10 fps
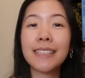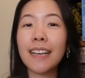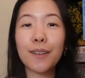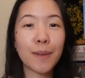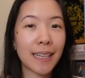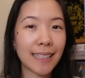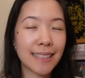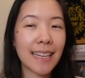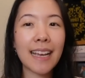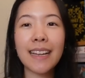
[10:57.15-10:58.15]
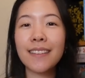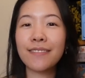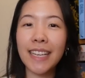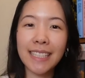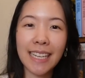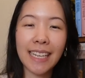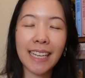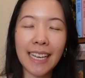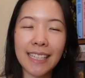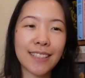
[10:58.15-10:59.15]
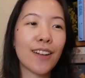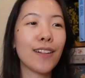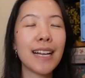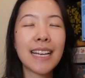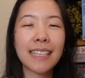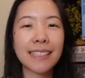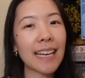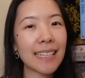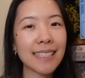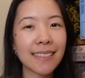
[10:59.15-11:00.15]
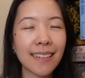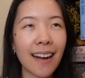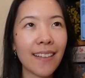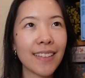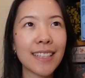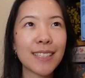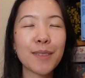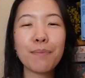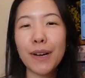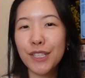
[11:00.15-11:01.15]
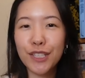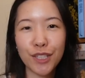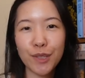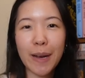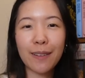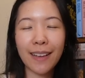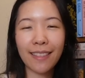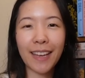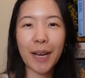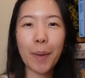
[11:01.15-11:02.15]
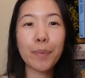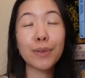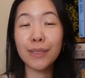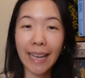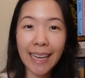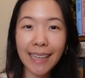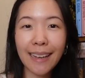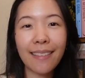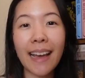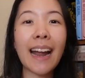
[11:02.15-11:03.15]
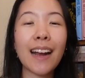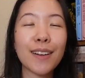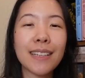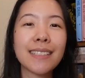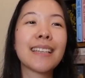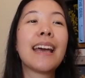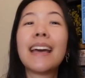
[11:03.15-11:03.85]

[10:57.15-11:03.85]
It's got a one-night stand, fake dating, and it's all set on this much ado about nothing play that Iris